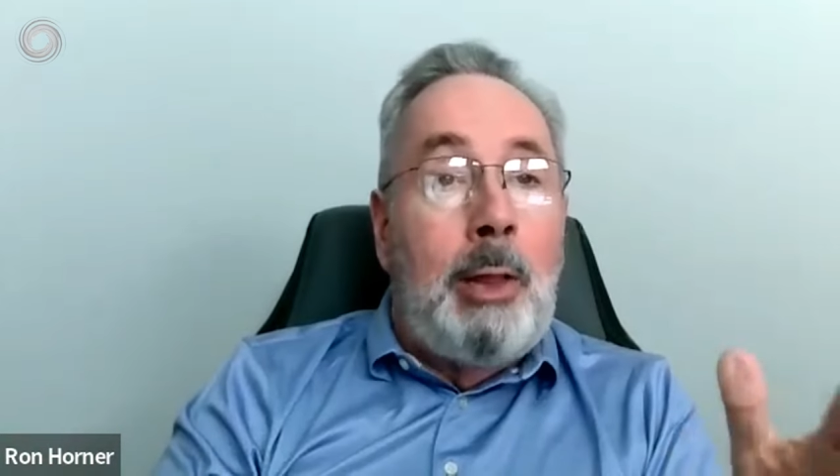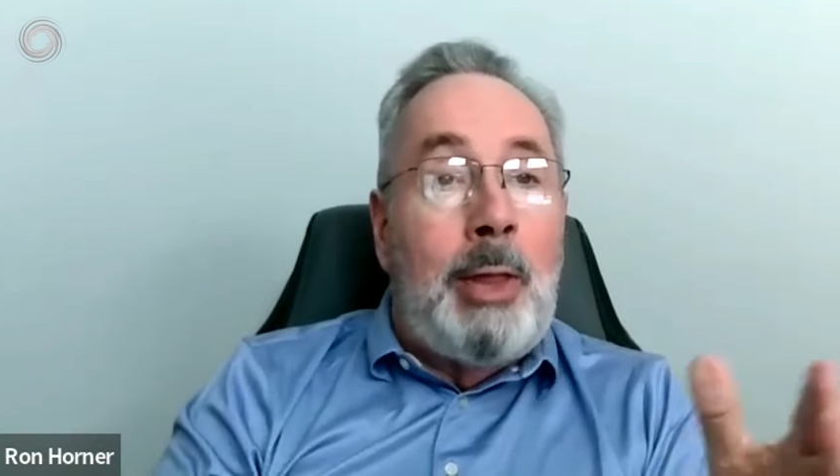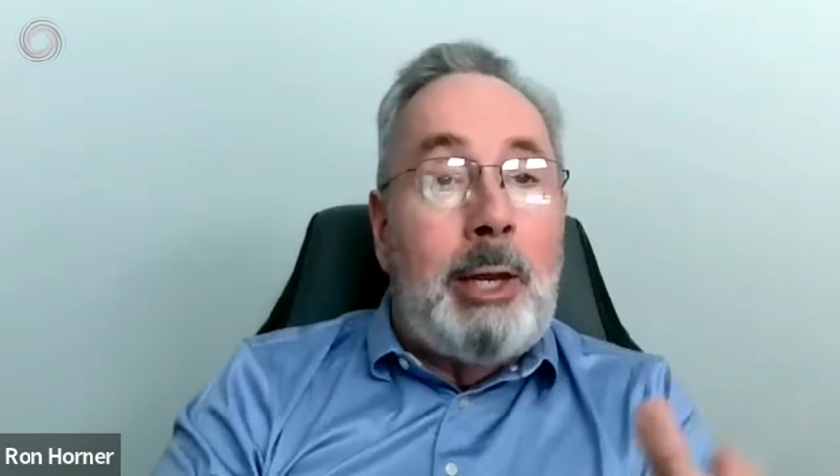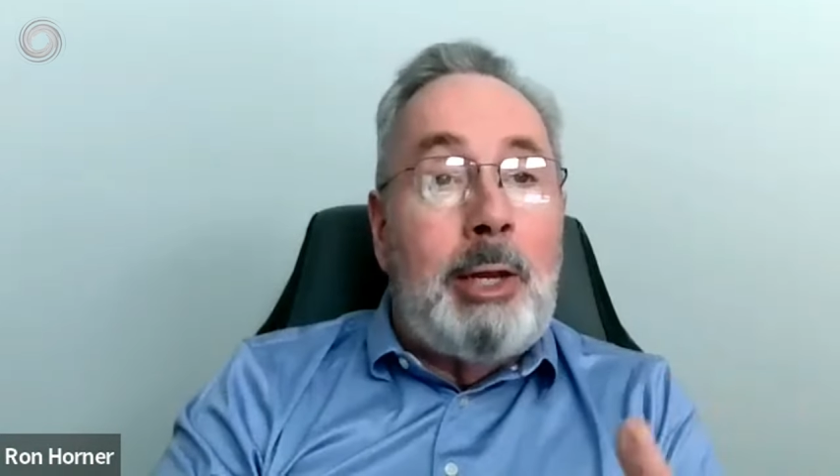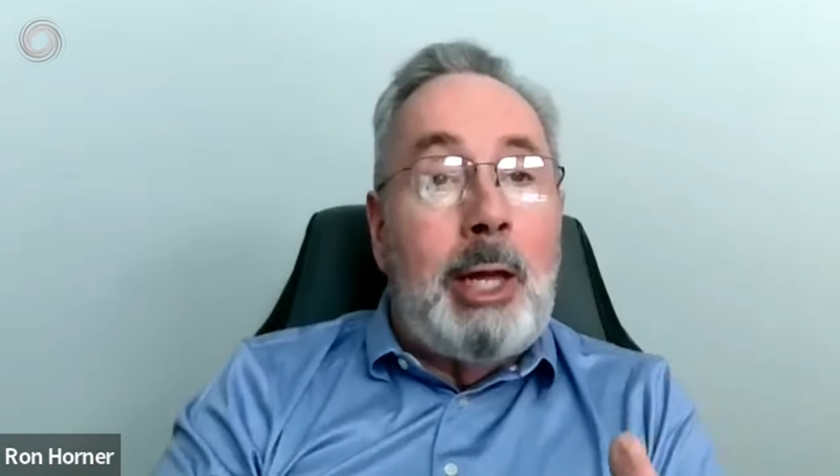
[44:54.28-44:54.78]

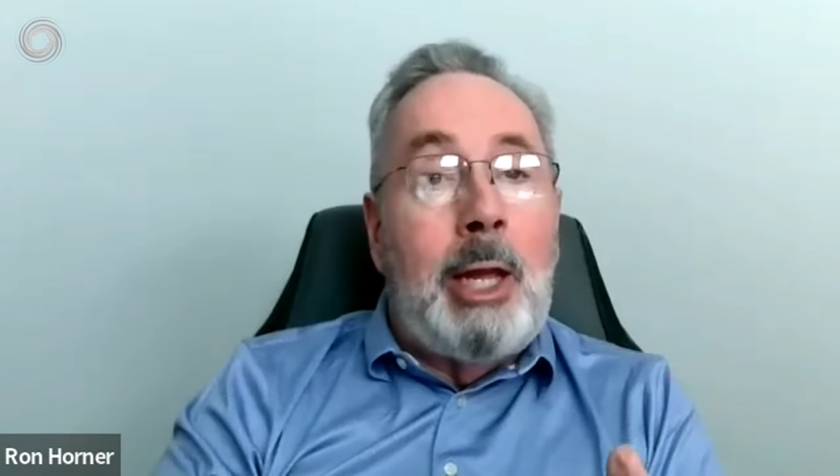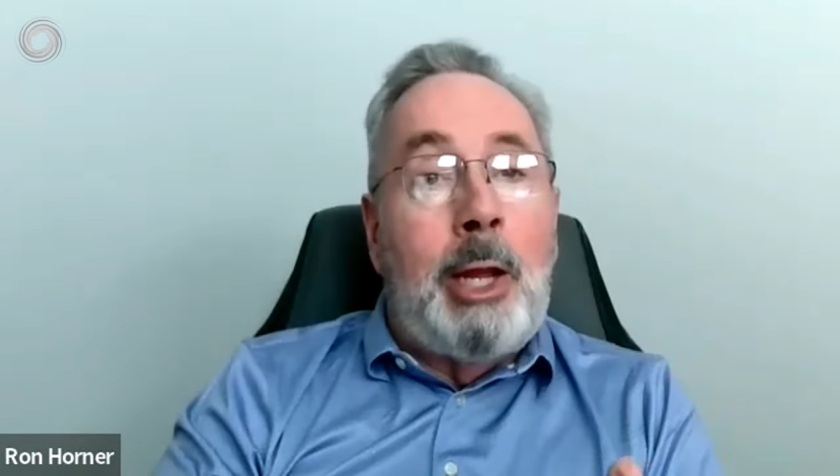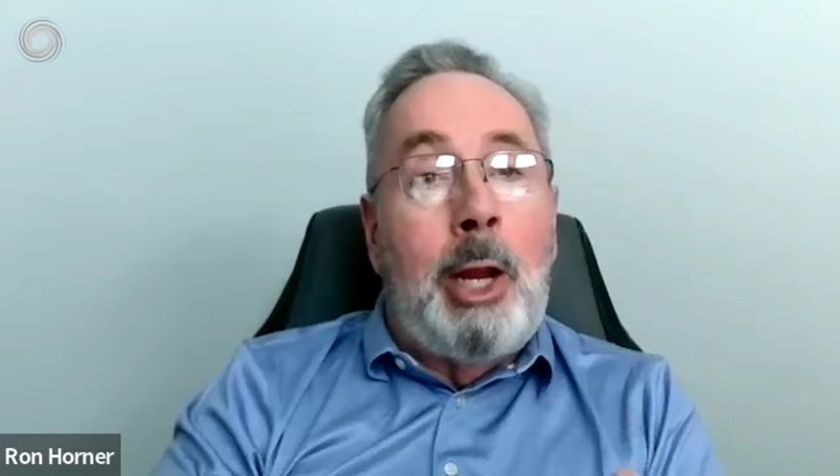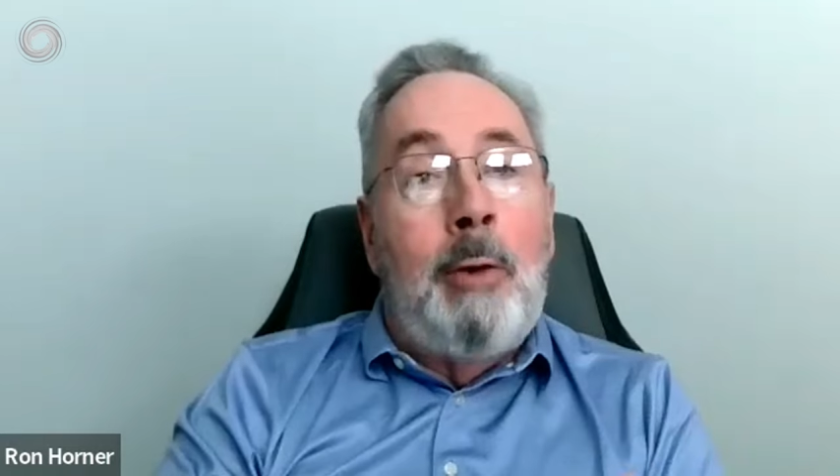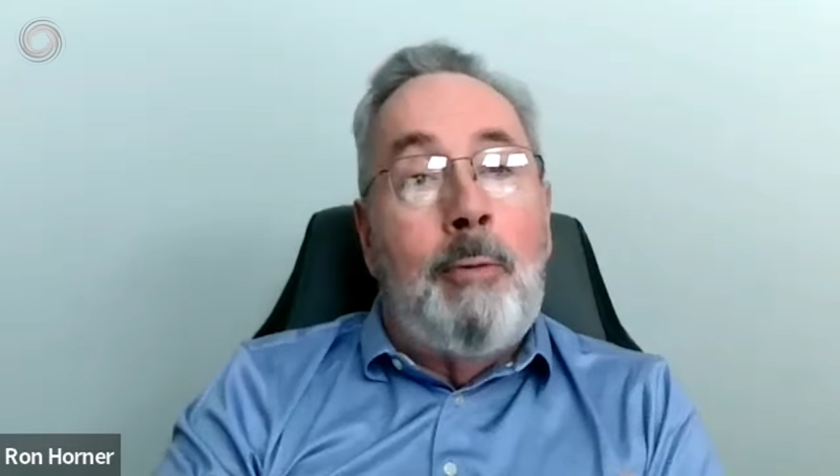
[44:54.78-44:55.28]
that taken
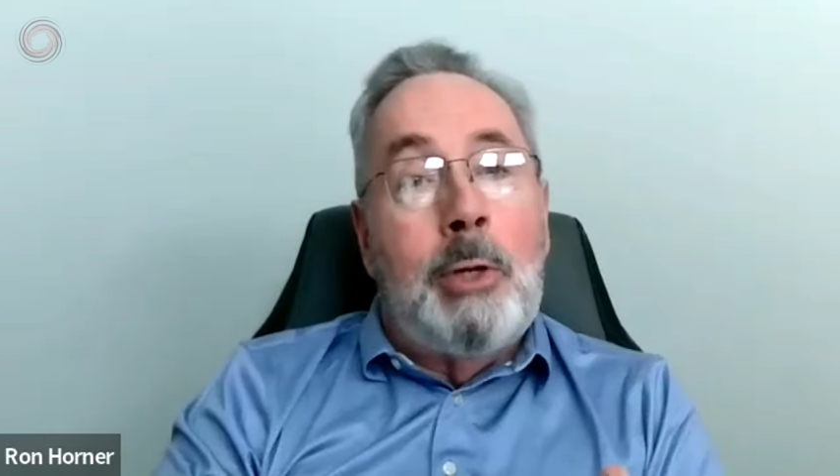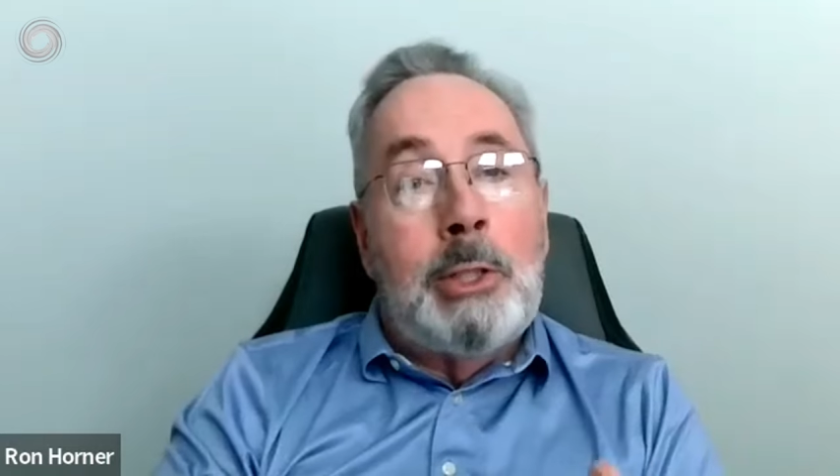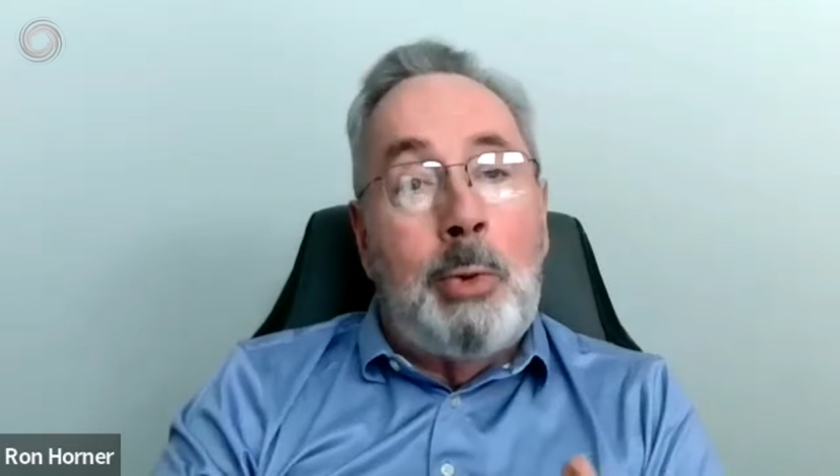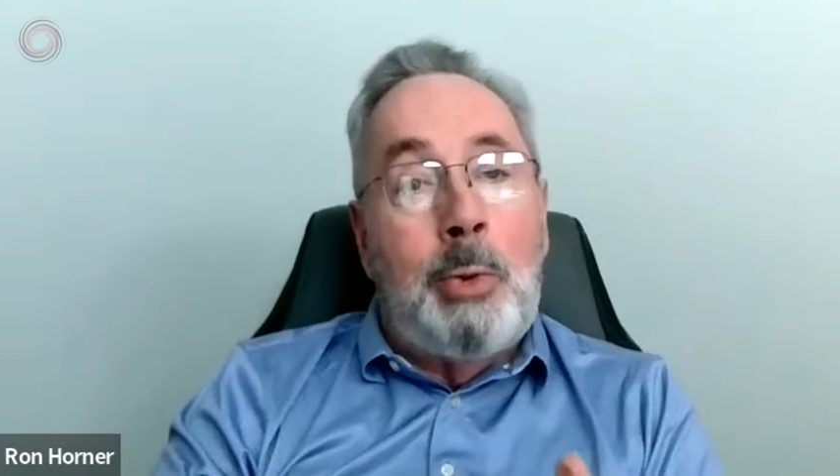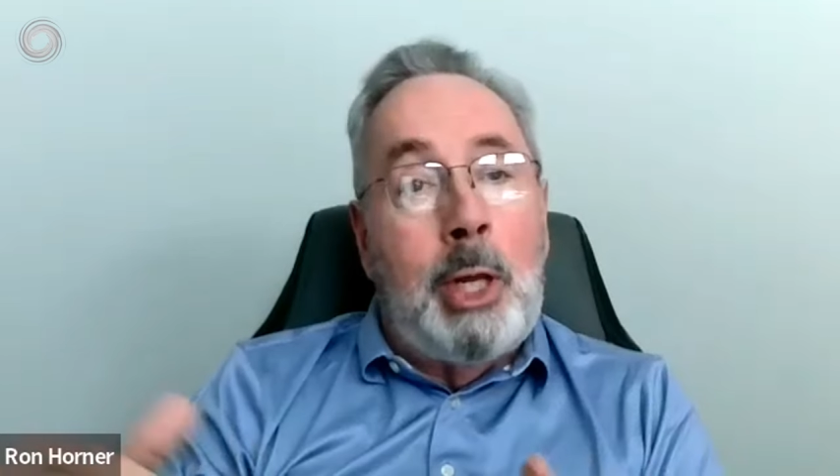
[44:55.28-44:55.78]
care of
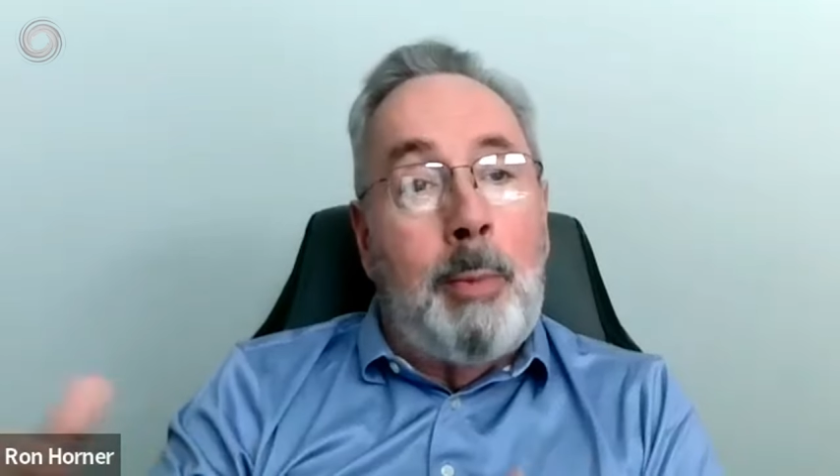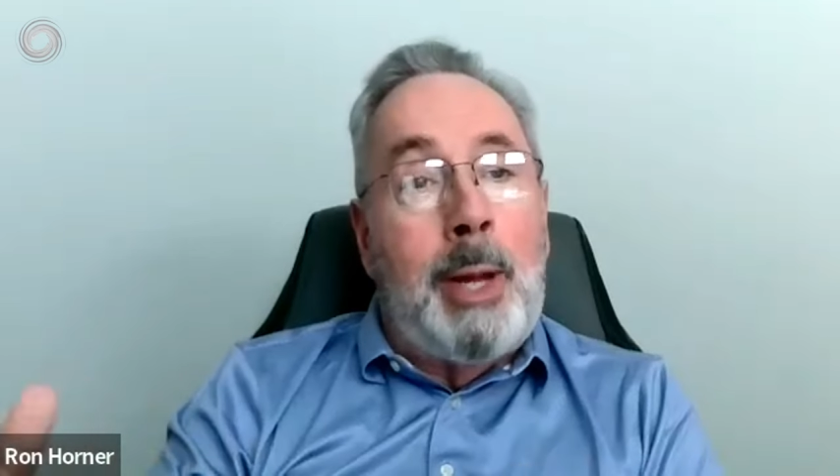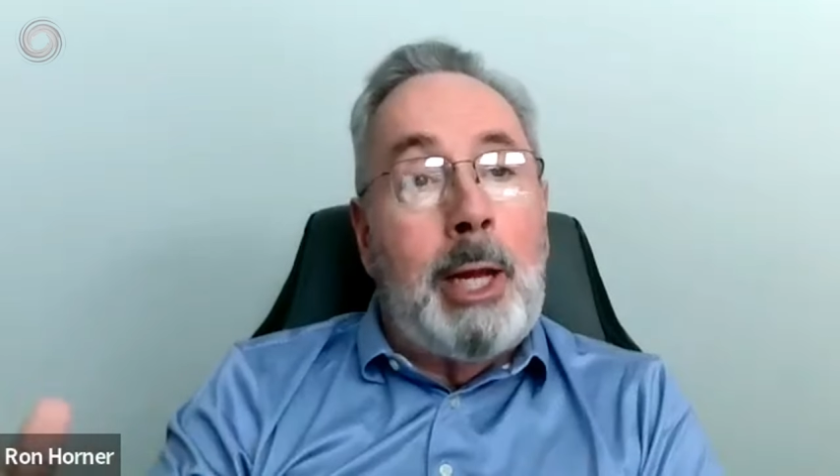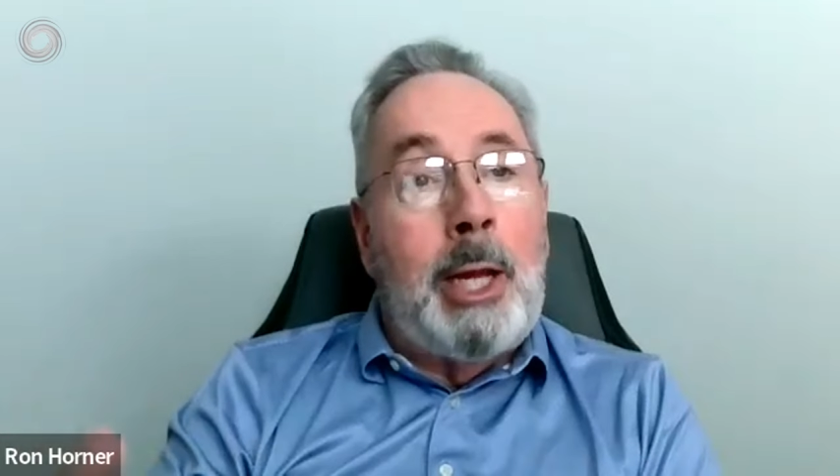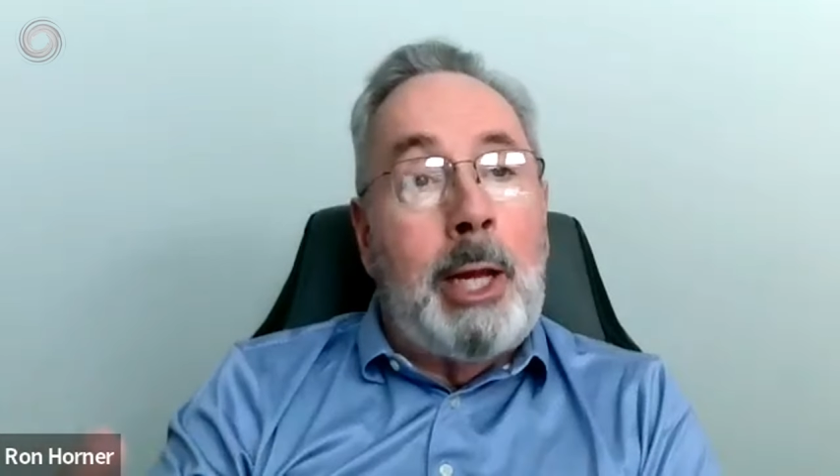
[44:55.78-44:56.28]
so he can get a
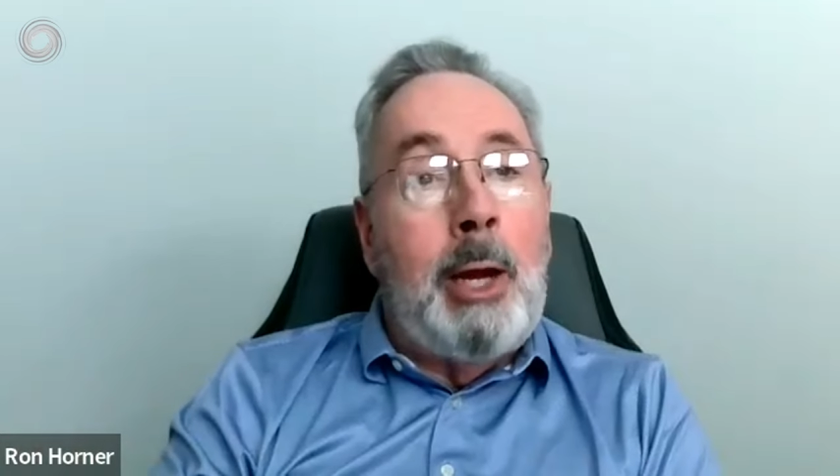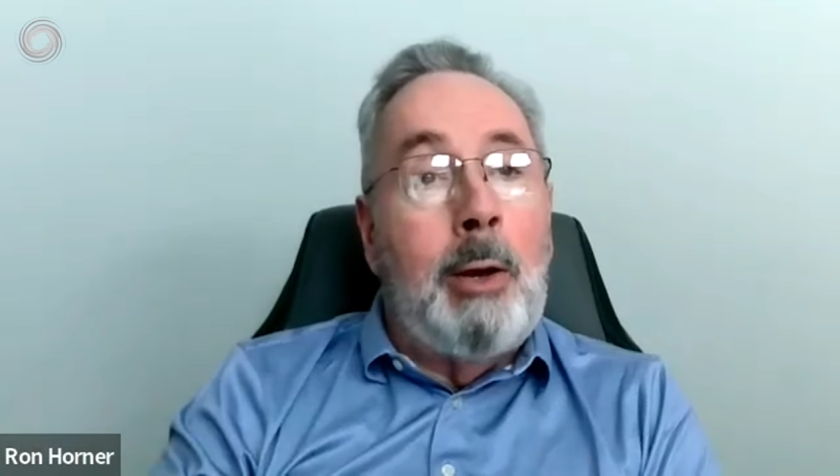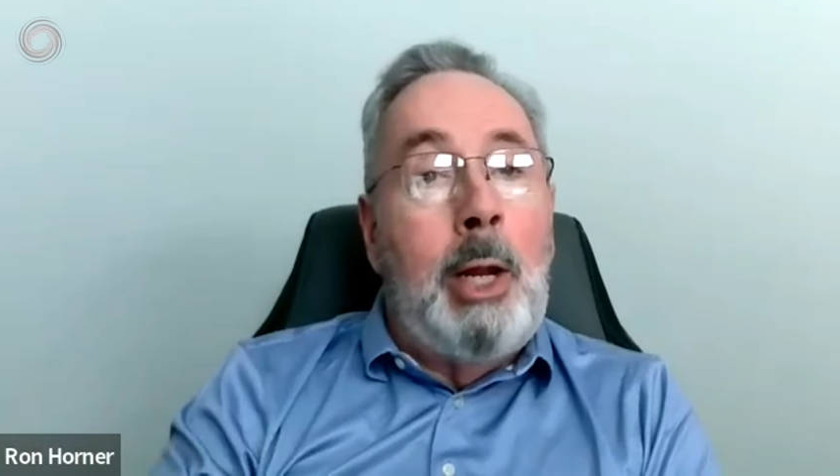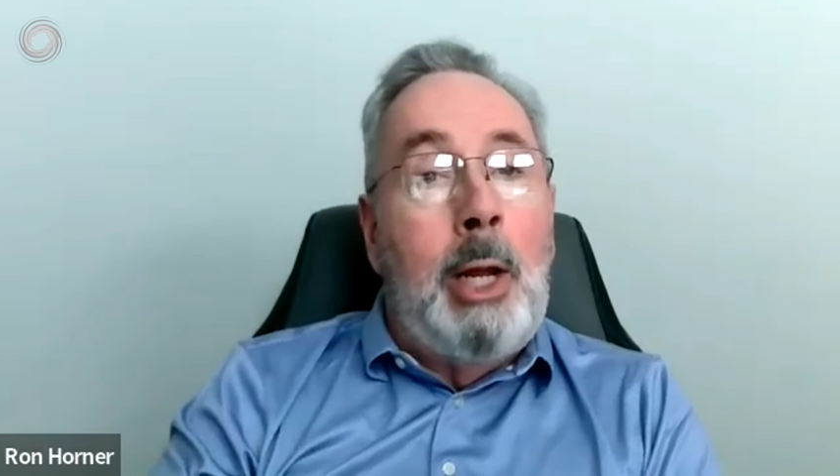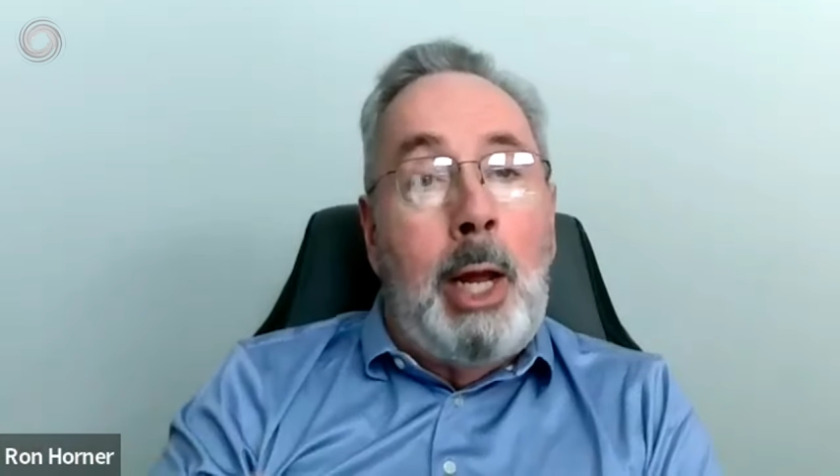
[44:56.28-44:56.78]
bank account,